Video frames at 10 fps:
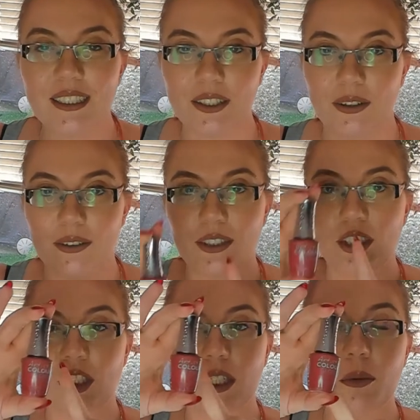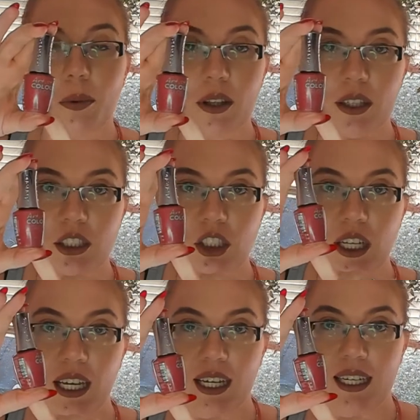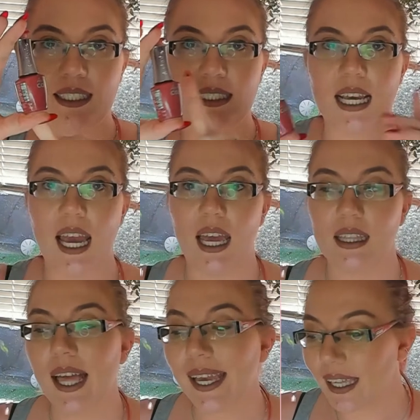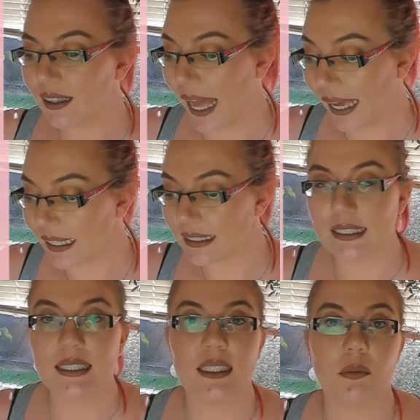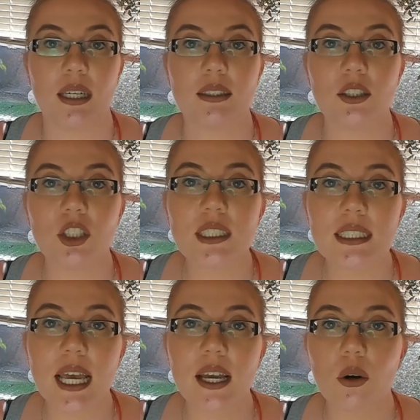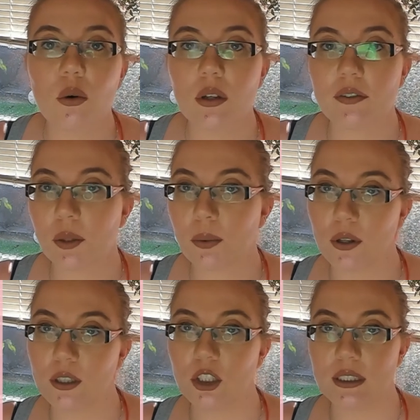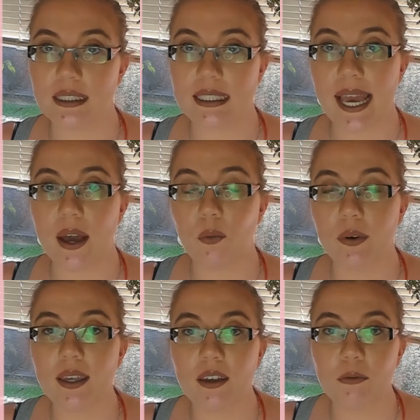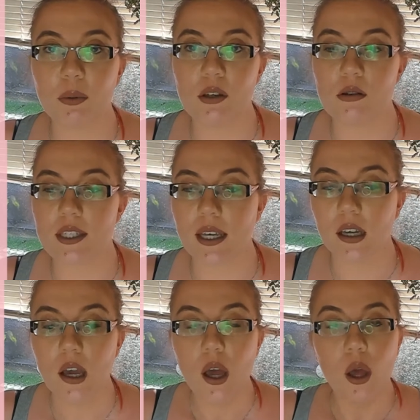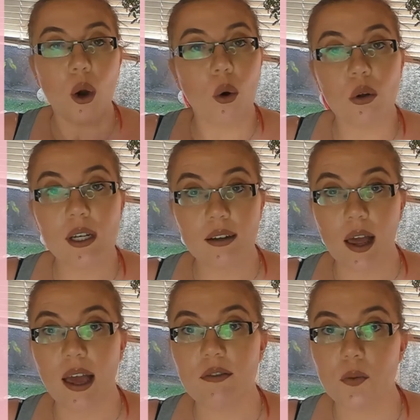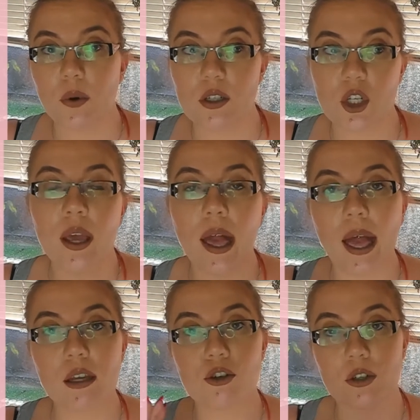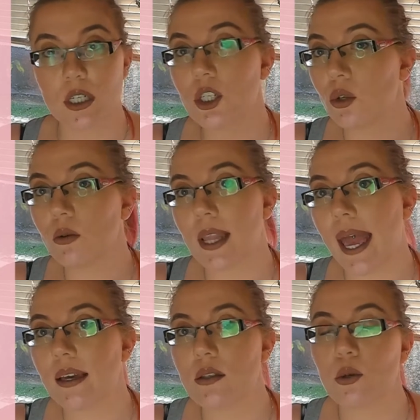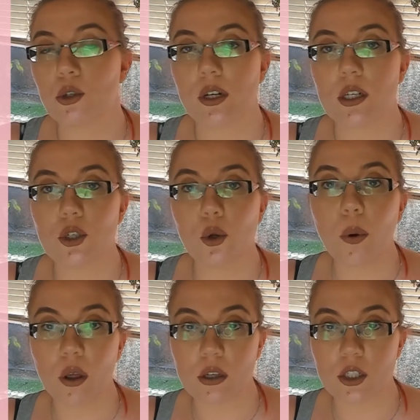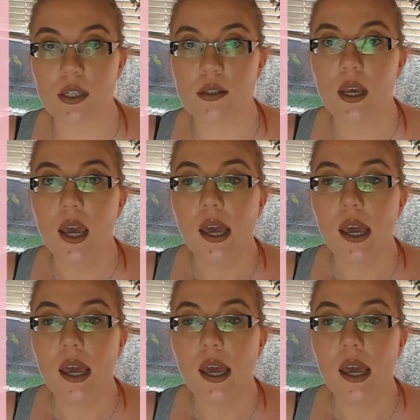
So gel polish is like a lacquer system. It's just like all of the polishes that we have been using all our lives, which are traditional lacquers or traditional polishes.